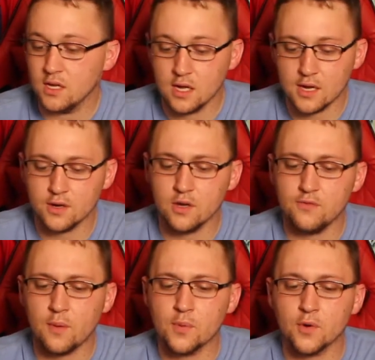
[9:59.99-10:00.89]
I don't know
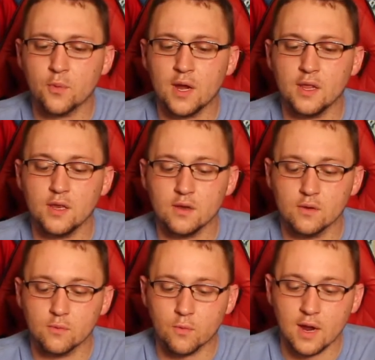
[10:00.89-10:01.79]
if I'm going to read it
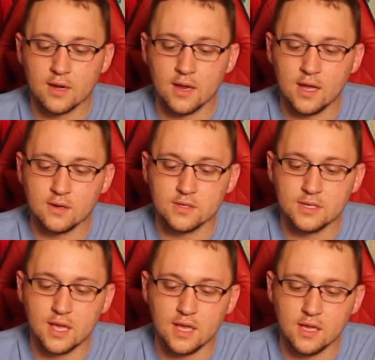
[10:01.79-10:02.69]
right now
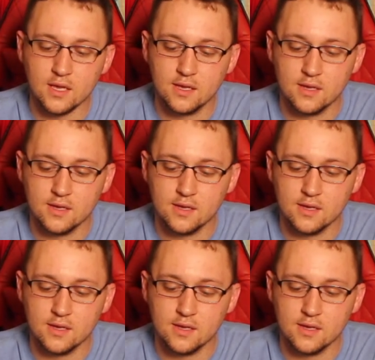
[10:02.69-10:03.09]
today,